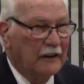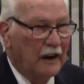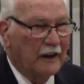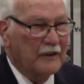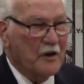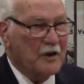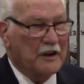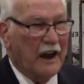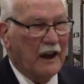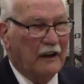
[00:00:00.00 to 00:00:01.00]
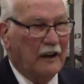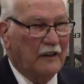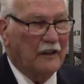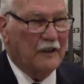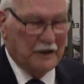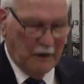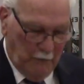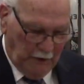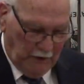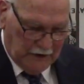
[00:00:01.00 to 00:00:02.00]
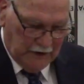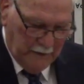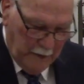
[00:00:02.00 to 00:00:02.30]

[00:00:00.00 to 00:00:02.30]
Understanding the Symbols